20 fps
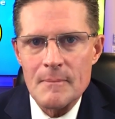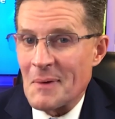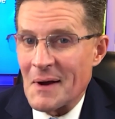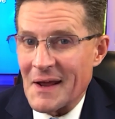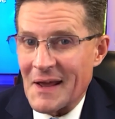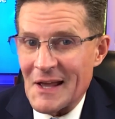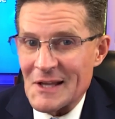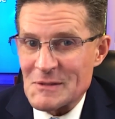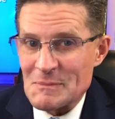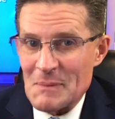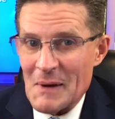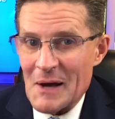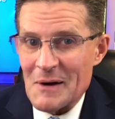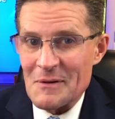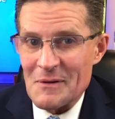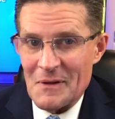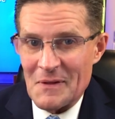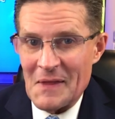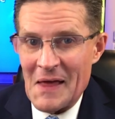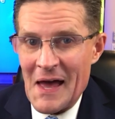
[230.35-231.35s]
But it gets
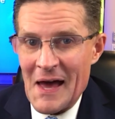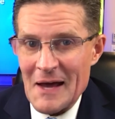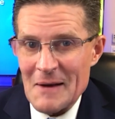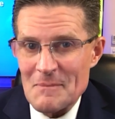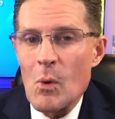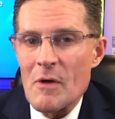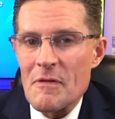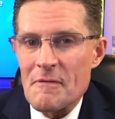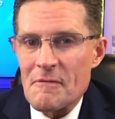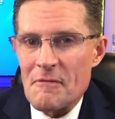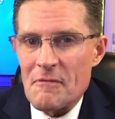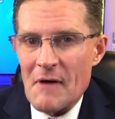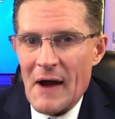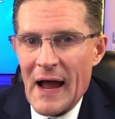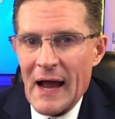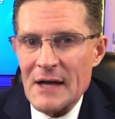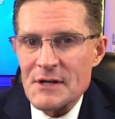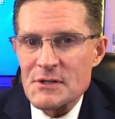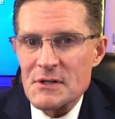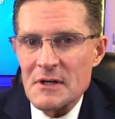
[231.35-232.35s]
better than that. With
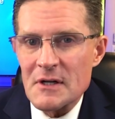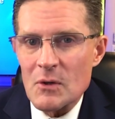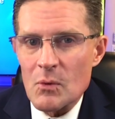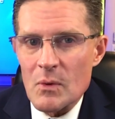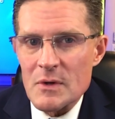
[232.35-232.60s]
fractional